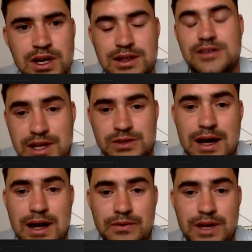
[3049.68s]
there's
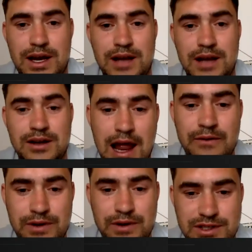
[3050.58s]
different things around that, and
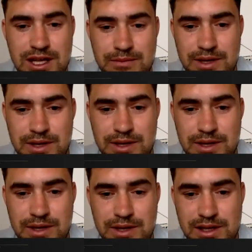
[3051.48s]
not every
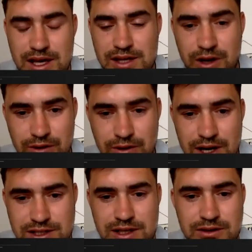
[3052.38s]
team is
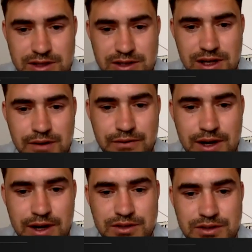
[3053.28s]
going great, and there is
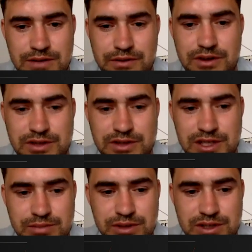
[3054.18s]
a lot of financial
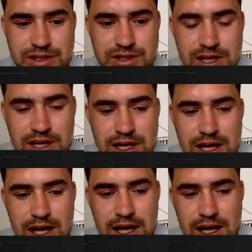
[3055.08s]
difficulties. But
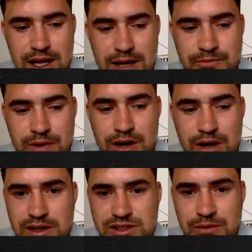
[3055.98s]

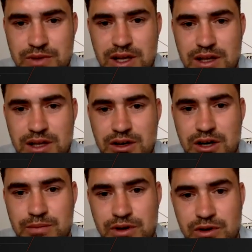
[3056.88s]
I think
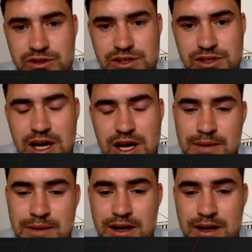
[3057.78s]
something in Europe could
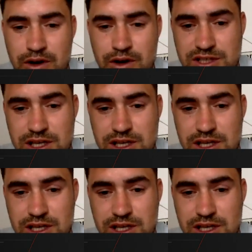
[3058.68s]
also help the amount of